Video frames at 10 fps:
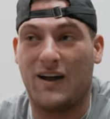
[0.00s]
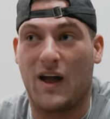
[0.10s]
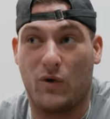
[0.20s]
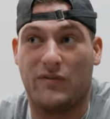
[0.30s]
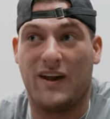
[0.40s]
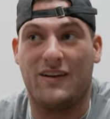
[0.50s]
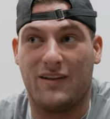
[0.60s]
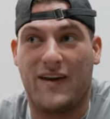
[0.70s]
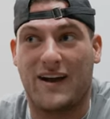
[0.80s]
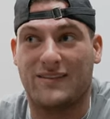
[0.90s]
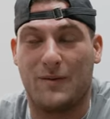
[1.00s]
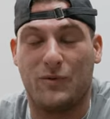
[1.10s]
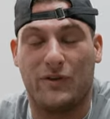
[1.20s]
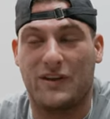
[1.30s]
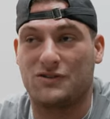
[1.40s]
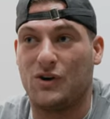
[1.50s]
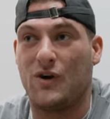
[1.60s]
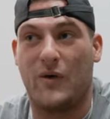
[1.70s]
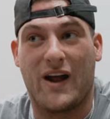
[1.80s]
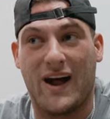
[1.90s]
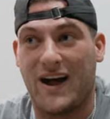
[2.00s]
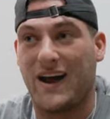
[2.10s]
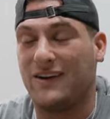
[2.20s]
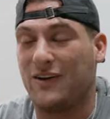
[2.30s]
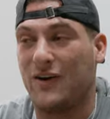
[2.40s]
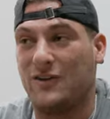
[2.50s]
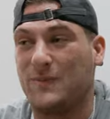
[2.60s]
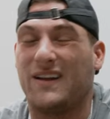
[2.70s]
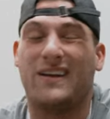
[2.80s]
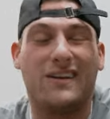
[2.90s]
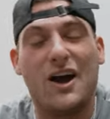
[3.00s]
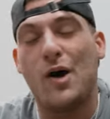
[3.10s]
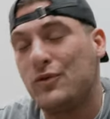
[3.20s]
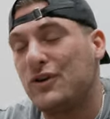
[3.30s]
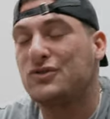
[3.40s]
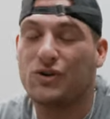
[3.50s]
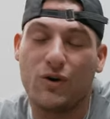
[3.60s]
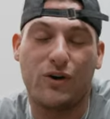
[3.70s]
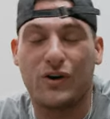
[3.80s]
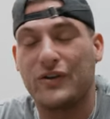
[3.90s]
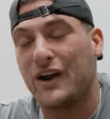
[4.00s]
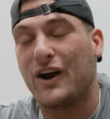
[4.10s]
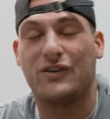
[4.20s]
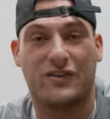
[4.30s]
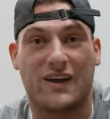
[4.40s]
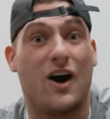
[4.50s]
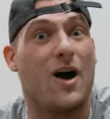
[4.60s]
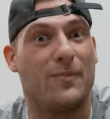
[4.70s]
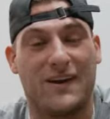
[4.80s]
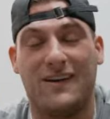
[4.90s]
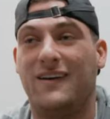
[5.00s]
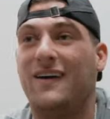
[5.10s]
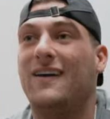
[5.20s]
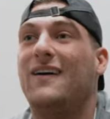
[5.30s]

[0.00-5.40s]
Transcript: I would have hidden the fact that I'm doing that show. I would hide, you know, I'd just be like, yeah, I'm doing a show here and there, and just kind of hop in.